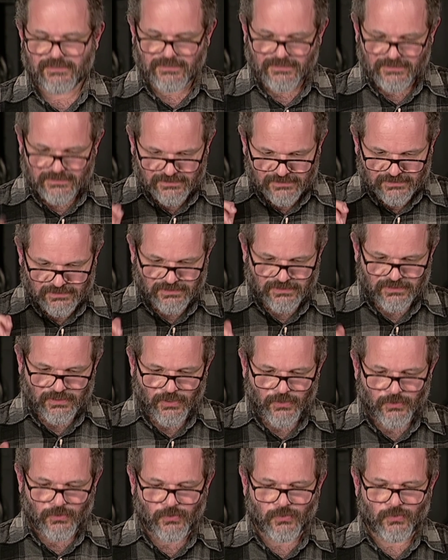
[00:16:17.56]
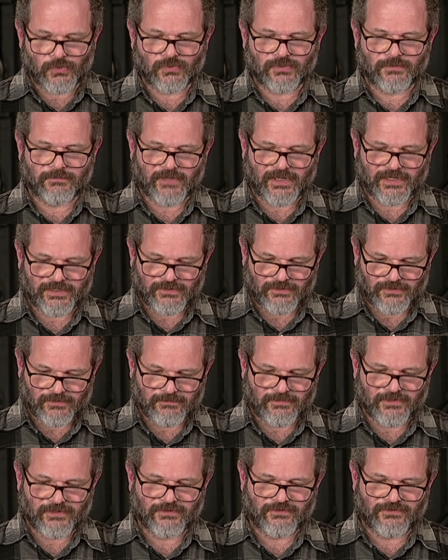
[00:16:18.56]
Sewed my new
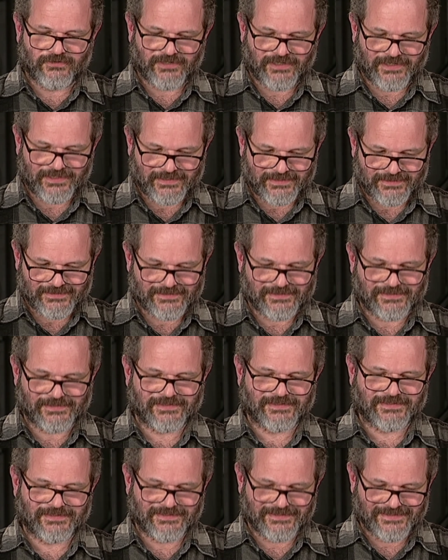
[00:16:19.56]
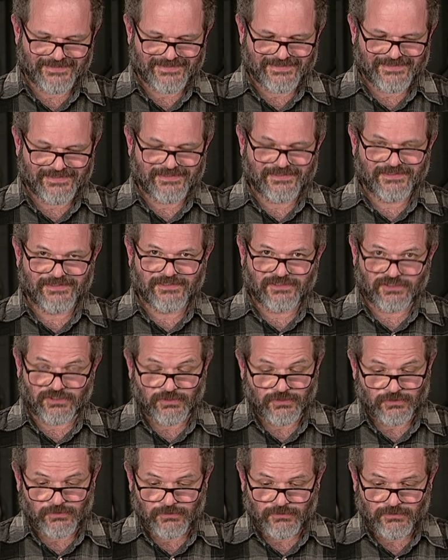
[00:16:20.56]
blue jeans.
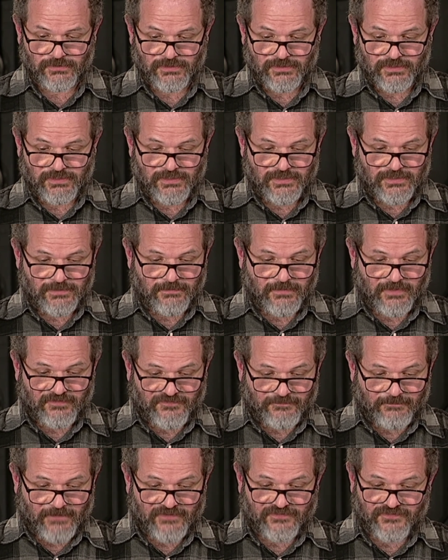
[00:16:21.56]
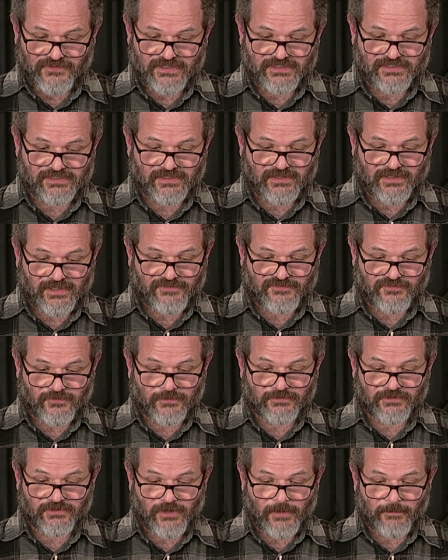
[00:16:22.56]
Soon, my friends and I
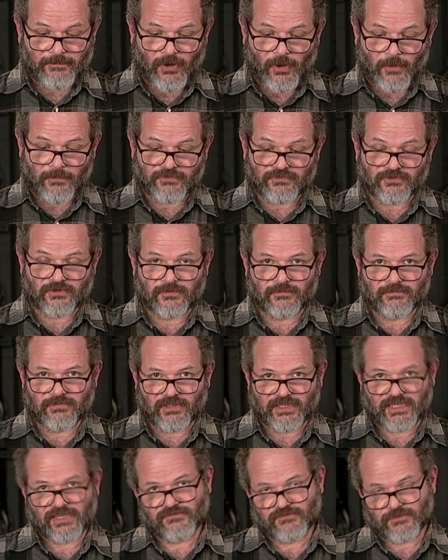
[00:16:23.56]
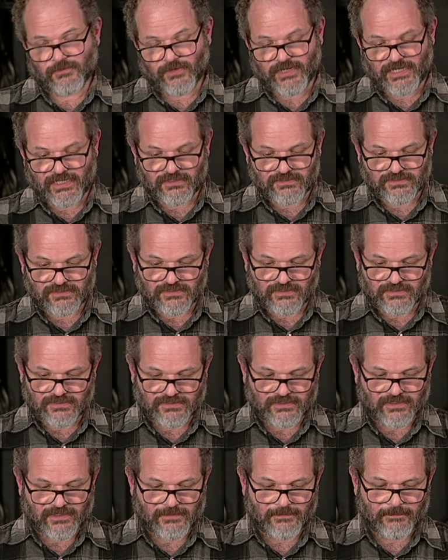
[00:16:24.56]
formed our own pop group, like everyone else at the
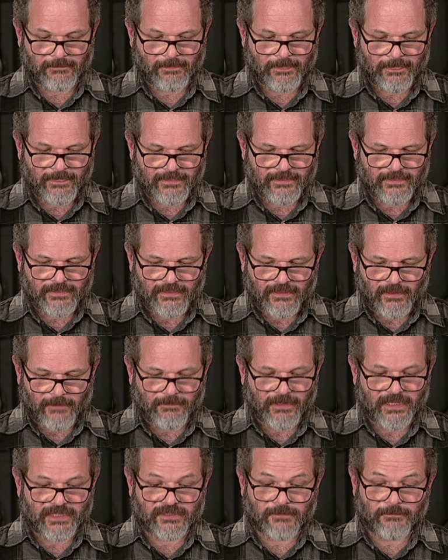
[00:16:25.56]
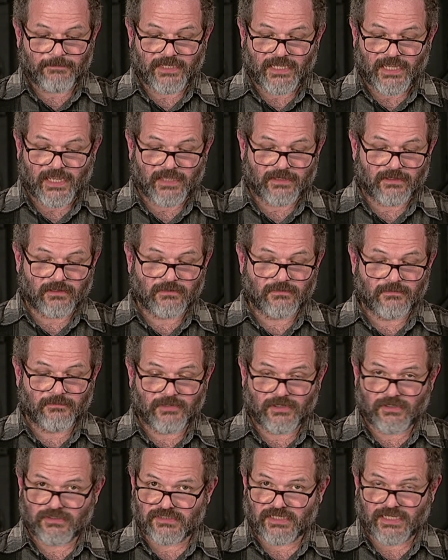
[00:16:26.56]
time. I played the piano.
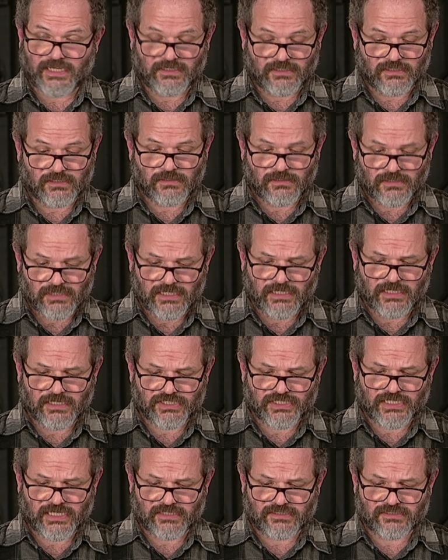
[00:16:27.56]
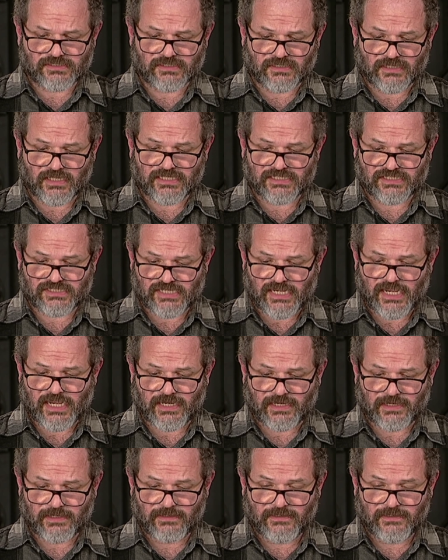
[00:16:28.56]
Because I had a good English accent, I sang.